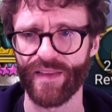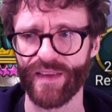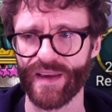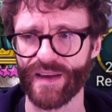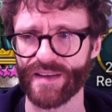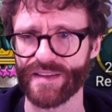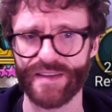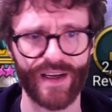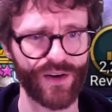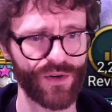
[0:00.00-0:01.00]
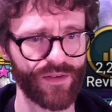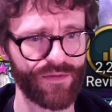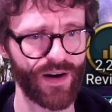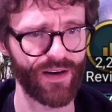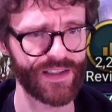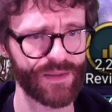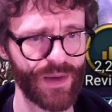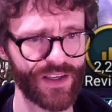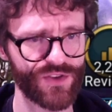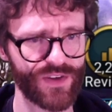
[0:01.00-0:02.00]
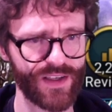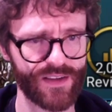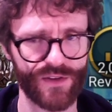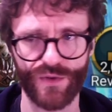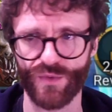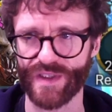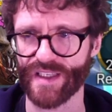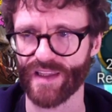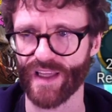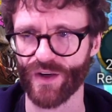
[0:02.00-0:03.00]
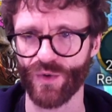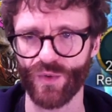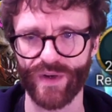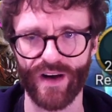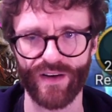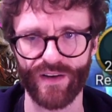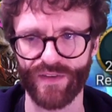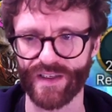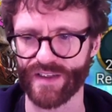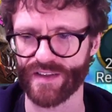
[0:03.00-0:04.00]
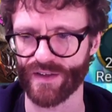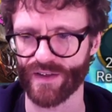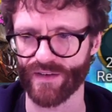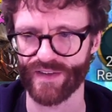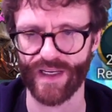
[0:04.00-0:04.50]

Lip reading: the Cycle of Violence mastery to reset that cooldown if he does deal enough